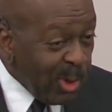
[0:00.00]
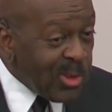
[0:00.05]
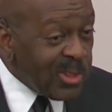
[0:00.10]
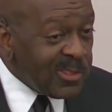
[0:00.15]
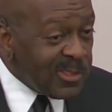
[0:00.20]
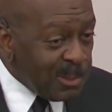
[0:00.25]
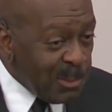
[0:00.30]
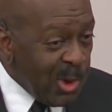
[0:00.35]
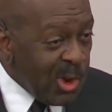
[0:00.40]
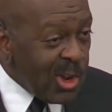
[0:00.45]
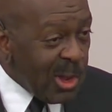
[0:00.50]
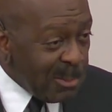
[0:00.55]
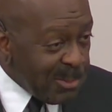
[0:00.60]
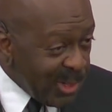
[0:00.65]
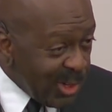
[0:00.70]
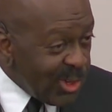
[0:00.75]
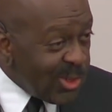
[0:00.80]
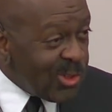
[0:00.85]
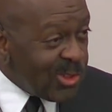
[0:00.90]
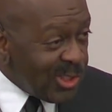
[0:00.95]
smoke up your
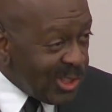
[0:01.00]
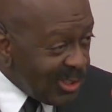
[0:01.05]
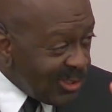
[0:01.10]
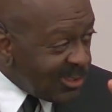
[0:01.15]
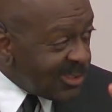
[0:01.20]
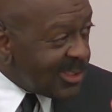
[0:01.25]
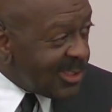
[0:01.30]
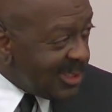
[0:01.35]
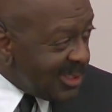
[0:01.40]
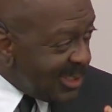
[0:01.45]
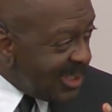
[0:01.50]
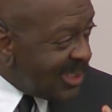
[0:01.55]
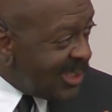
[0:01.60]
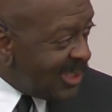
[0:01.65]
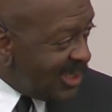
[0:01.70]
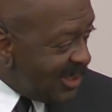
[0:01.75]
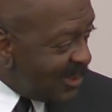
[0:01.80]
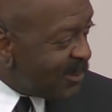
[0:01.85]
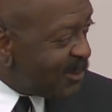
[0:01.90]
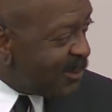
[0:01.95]
own nose the other
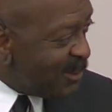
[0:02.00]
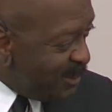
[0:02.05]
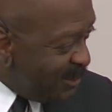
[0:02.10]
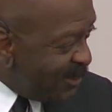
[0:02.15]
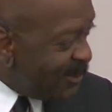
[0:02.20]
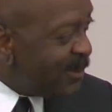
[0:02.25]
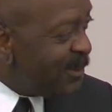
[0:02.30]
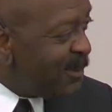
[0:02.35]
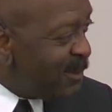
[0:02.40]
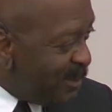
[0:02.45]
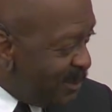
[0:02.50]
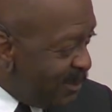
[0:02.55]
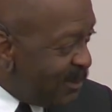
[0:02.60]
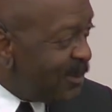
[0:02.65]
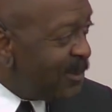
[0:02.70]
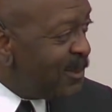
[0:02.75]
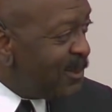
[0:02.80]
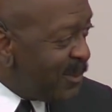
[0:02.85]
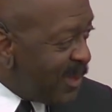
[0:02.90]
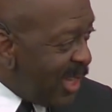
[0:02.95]
night? Mm-hmm.
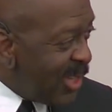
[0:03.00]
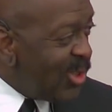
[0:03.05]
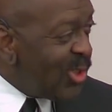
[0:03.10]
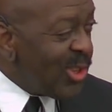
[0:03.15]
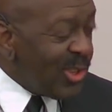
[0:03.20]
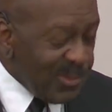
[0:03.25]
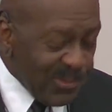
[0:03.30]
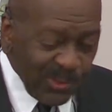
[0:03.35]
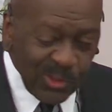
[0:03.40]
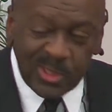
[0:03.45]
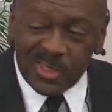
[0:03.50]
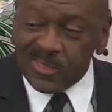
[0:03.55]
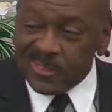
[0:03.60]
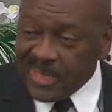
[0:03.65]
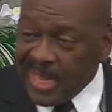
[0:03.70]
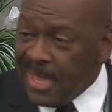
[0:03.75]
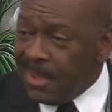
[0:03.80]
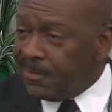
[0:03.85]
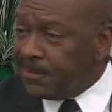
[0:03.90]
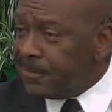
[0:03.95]
Yeah, you can fool
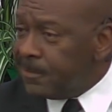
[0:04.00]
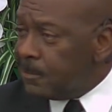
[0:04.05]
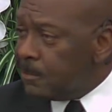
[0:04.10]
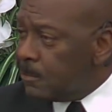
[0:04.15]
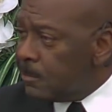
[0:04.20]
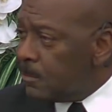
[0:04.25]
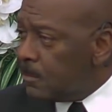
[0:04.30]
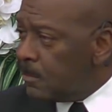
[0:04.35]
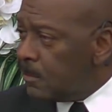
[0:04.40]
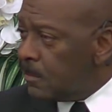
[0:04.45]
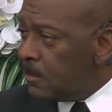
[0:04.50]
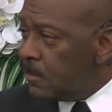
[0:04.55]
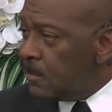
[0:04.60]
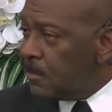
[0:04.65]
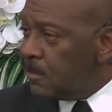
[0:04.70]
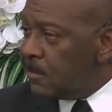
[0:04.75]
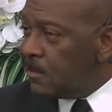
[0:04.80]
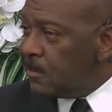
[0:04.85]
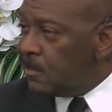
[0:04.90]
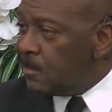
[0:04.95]
yourself.
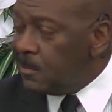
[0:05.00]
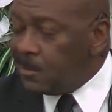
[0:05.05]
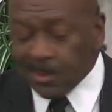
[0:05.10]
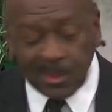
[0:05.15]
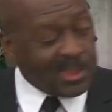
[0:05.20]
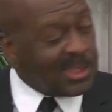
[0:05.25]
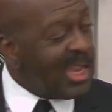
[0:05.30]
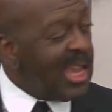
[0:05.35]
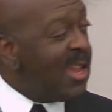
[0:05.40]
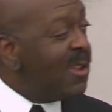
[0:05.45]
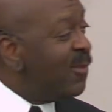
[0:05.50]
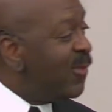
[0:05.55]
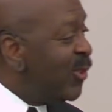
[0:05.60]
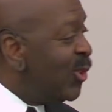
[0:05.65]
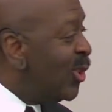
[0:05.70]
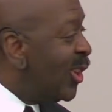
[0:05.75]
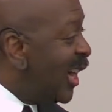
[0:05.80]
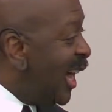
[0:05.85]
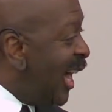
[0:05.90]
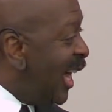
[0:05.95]
But you can't fool
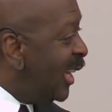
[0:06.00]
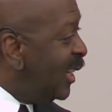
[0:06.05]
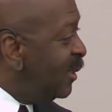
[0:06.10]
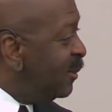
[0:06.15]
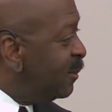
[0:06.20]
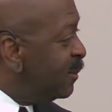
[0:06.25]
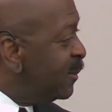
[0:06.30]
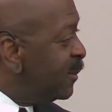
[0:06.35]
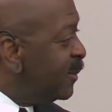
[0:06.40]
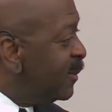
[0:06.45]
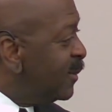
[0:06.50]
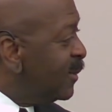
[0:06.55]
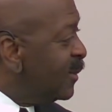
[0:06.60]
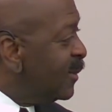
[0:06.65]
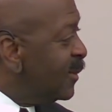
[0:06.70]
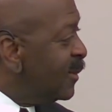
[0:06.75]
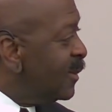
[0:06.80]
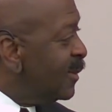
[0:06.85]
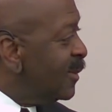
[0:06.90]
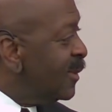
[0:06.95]
God.
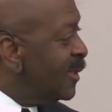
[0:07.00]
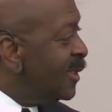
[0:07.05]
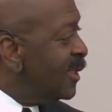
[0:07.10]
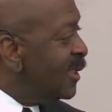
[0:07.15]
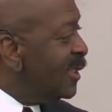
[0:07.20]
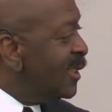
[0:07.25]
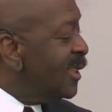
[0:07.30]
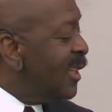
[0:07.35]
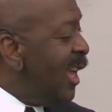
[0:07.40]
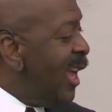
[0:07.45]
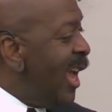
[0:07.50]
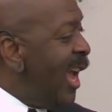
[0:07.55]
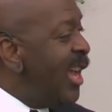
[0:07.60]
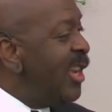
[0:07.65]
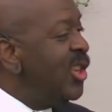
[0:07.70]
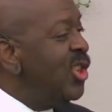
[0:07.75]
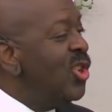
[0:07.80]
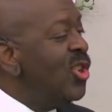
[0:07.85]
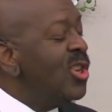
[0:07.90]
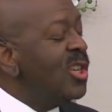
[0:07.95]
And
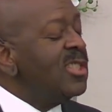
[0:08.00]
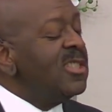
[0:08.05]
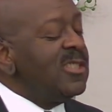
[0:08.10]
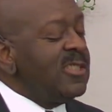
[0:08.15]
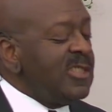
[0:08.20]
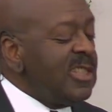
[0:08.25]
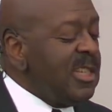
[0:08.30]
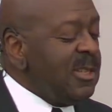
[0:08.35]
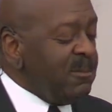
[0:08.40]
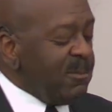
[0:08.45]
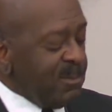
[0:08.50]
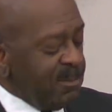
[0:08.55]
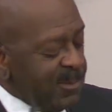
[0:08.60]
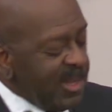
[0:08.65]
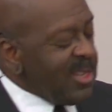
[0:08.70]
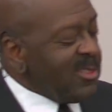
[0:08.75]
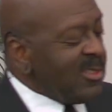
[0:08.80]
you're, you see, here's the